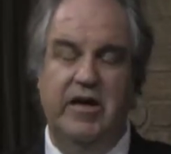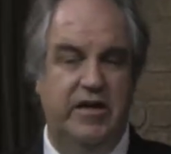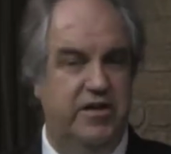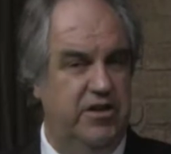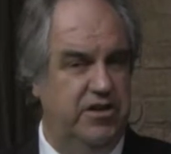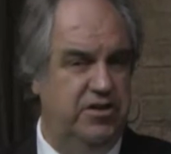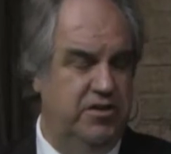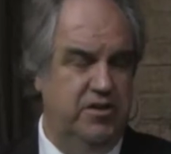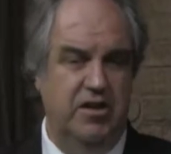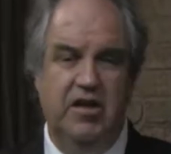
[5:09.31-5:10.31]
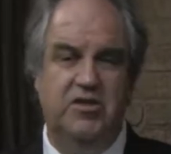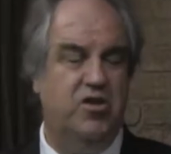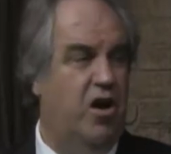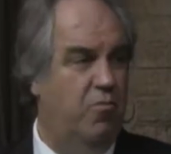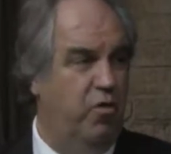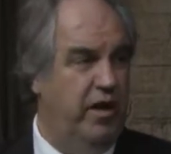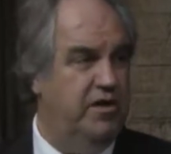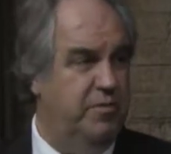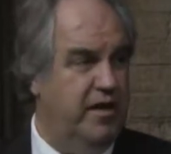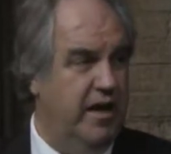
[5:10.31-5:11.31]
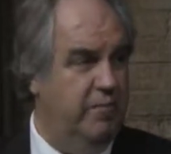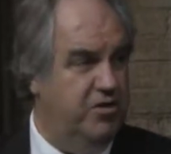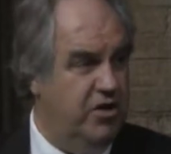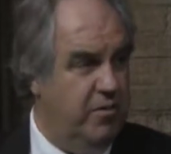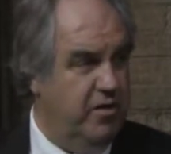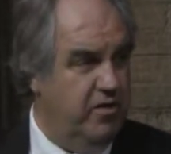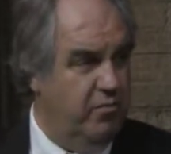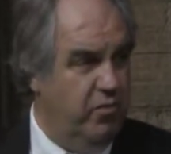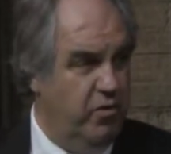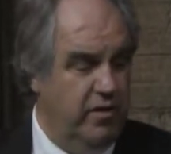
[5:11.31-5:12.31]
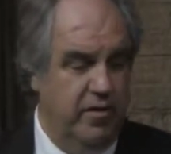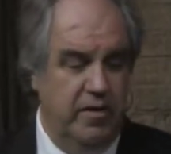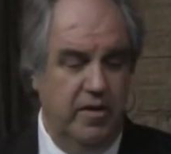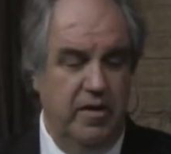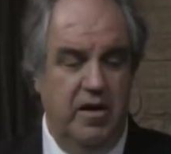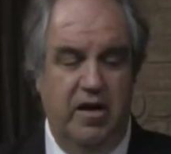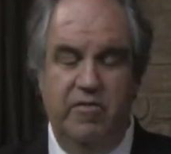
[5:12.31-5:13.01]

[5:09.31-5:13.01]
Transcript: In addition, Tom Weeks became the chairman of the board mm-hmm.